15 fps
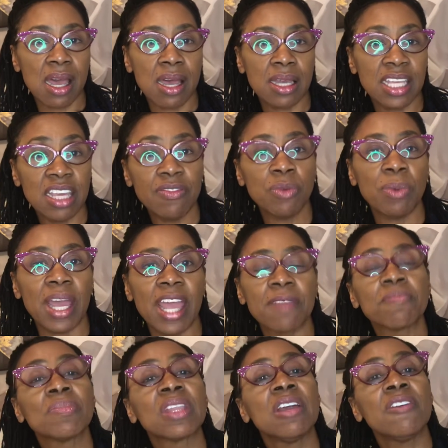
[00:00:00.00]

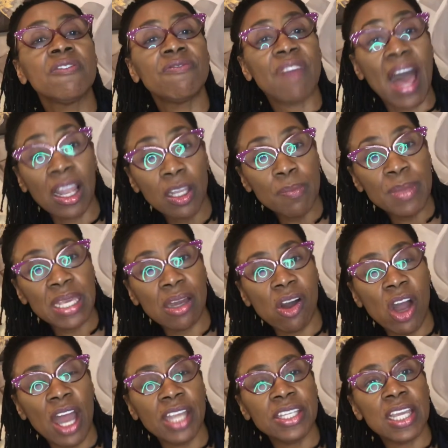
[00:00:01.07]
giveaway, follow me
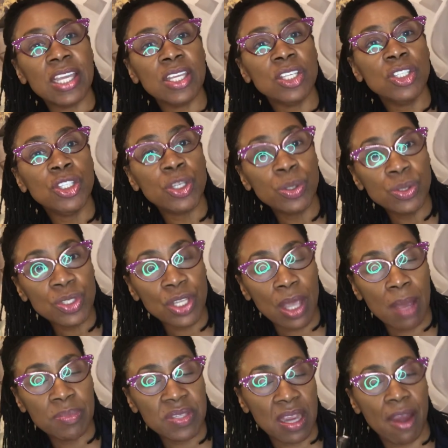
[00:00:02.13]
on
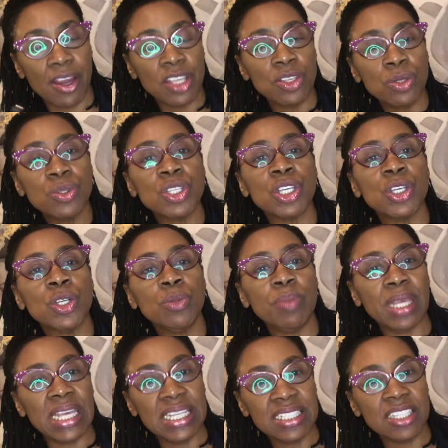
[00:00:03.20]
YouTube,
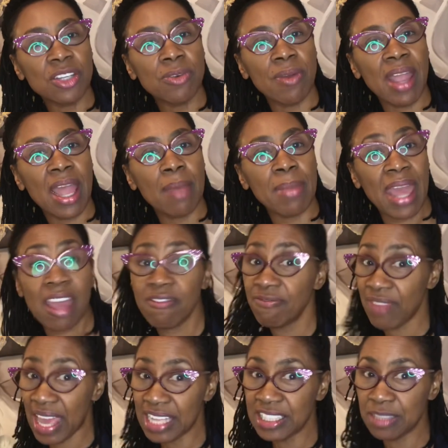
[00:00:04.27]
Instagram, and
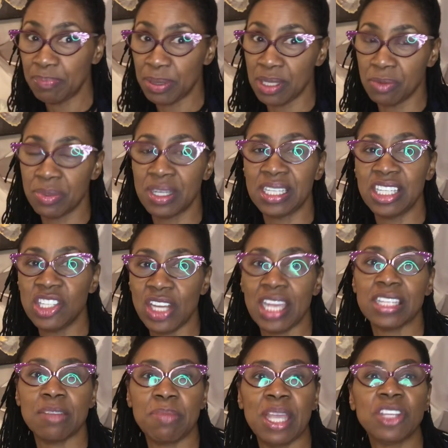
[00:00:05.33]
Facebook. We're going to
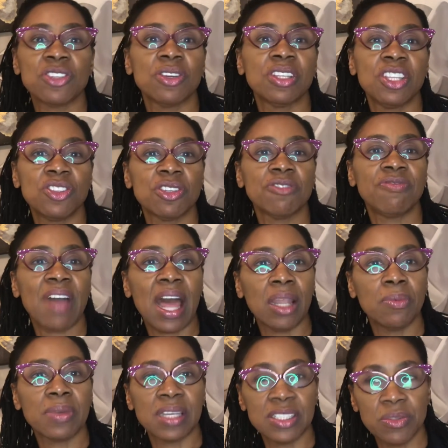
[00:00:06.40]
check to make sure that you're
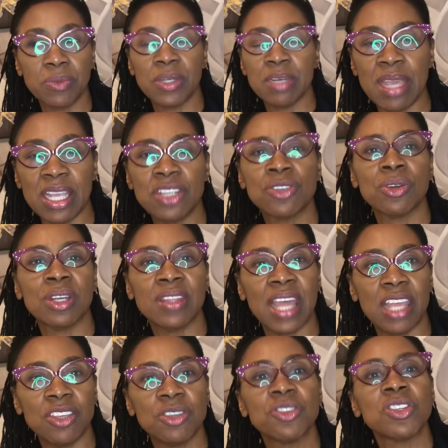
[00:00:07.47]
following us. We want to sure
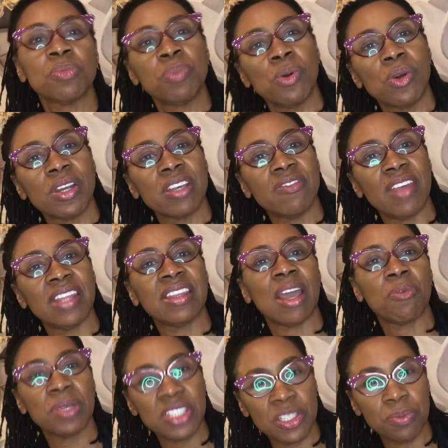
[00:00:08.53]
that you're supportive and
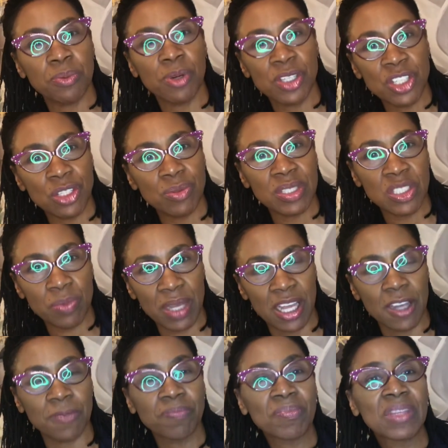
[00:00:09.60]
that we support you as
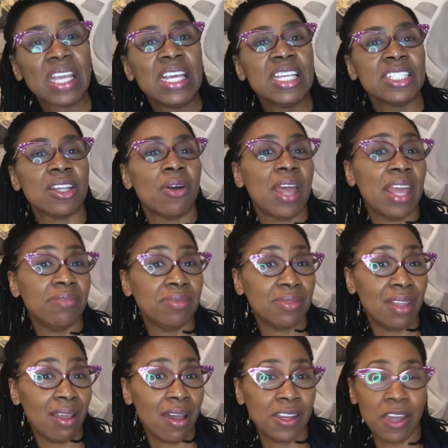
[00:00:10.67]
well. So, and
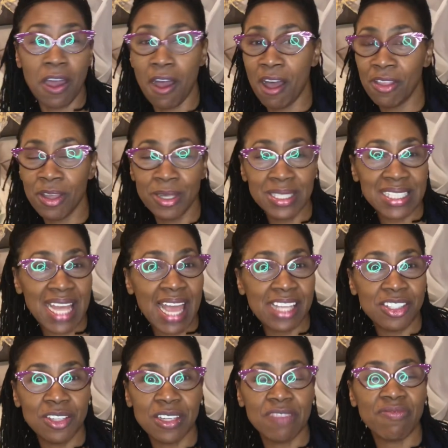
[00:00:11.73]
on all those
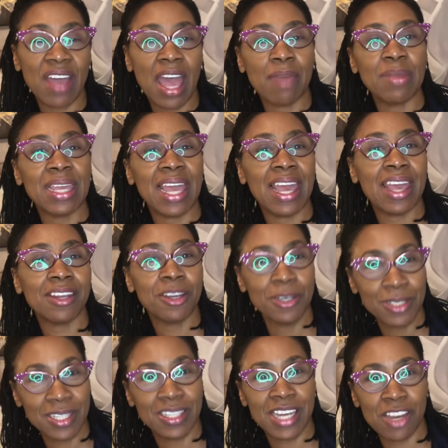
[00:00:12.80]
sites, you can find me at
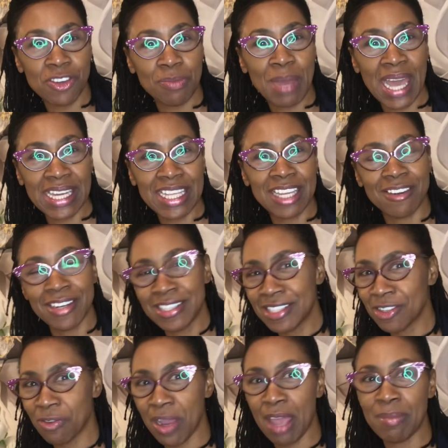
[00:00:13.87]
Wholesale Natural Body Care.
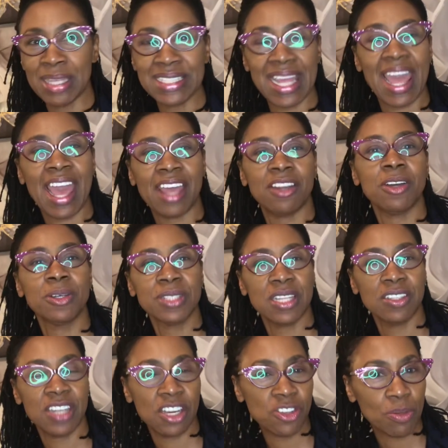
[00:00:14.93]
Instagram is at
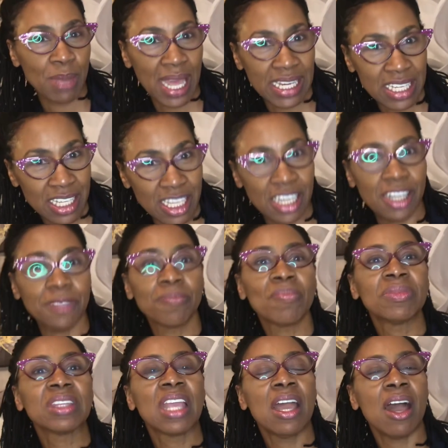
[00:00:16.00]
Wholesale Natural Body Care.
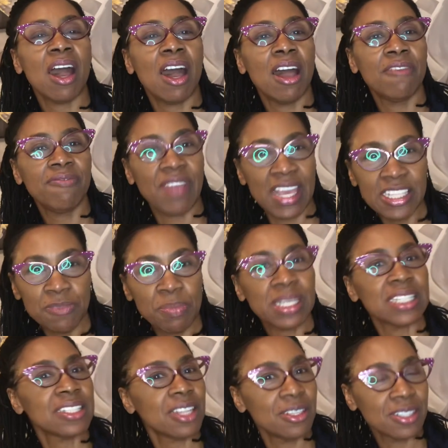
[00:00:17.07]
On
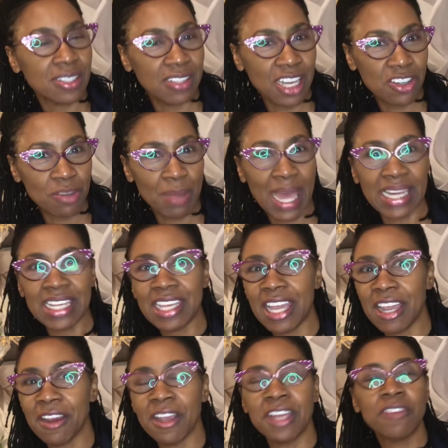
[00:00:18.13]
Facebook, it's Wholesale Natural Body
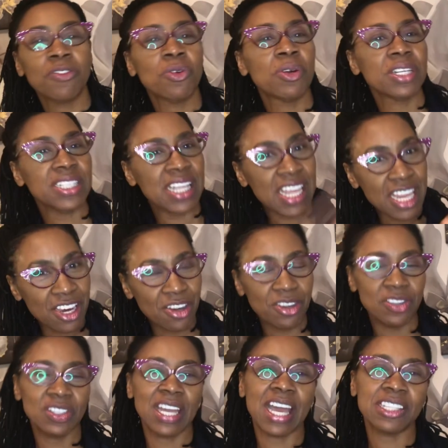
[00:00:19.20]
Care. And of course,
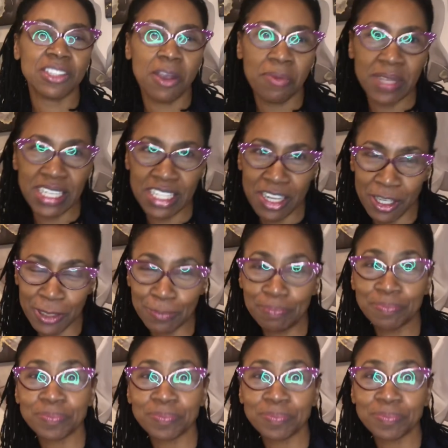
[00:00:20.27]
here, you guys already know.